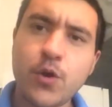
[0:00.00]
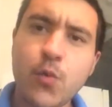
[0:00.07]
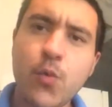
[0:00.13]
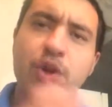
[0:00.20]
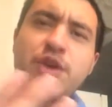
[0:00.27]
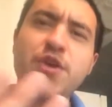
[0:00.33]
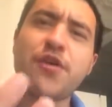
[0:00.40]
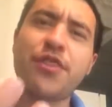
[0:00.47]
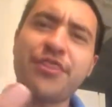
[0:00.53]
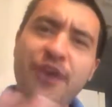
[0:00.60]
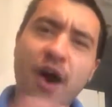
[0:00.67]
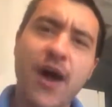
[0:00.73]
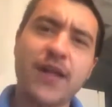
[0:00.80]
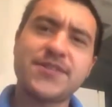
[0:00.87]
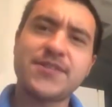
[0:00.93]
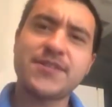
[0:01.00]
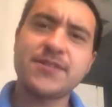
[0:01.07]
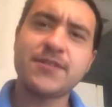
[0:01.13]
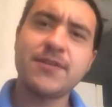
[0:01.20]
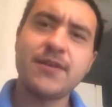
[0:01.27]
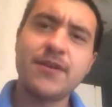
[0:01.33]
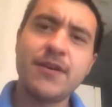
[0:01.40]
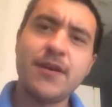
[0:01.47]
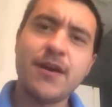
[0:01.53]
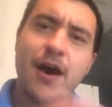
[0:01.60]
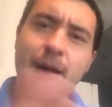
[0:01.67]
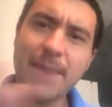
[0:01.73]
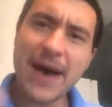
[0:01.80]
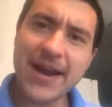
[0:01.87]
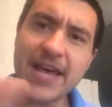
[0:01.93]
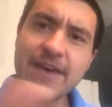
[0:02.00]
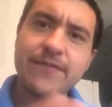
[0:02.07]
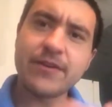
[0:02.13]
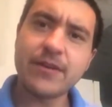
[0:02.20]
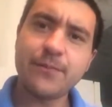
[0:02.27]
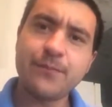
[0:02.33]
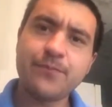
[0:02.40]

What are your thoughts about heaven?